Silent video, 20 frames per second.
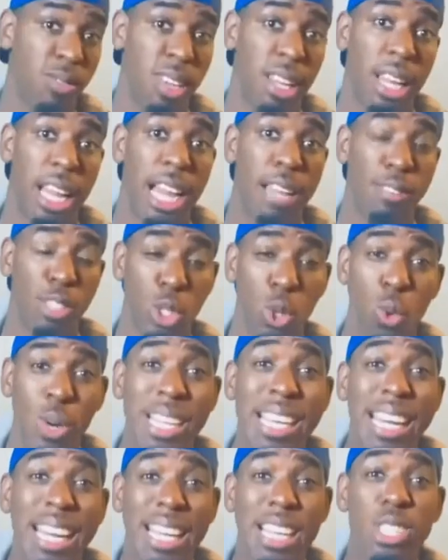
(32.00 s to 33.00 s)
of our lives,
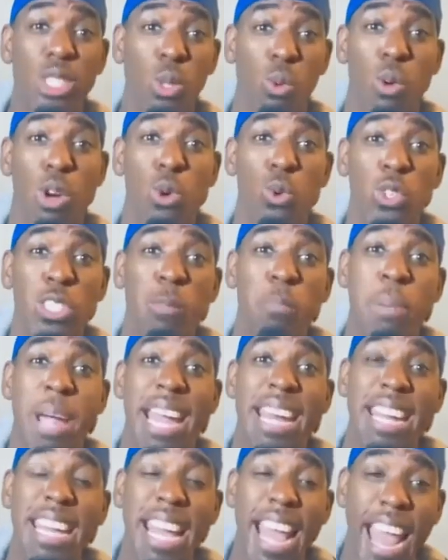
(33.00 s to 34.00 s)
knowing that He's the one who is
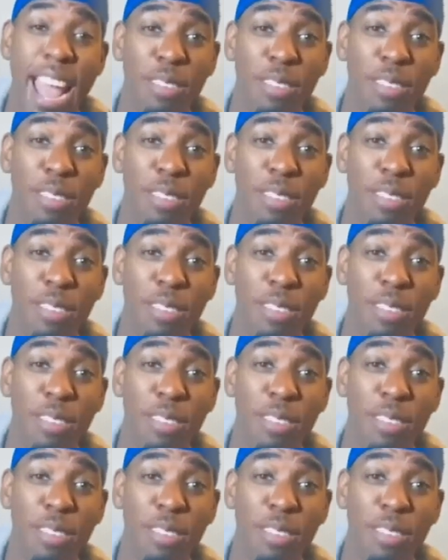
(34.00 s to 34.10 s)
penning